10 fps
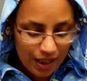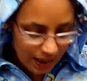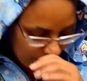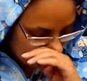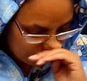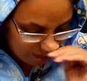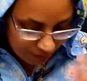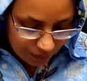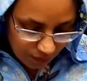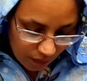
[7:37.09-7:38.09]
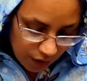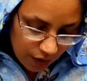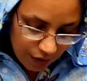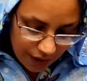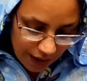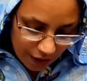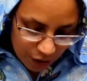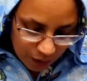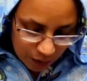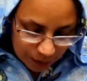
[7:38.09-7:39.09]
and you know, the
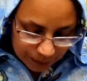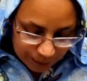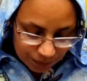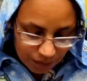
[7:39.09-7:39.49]
actual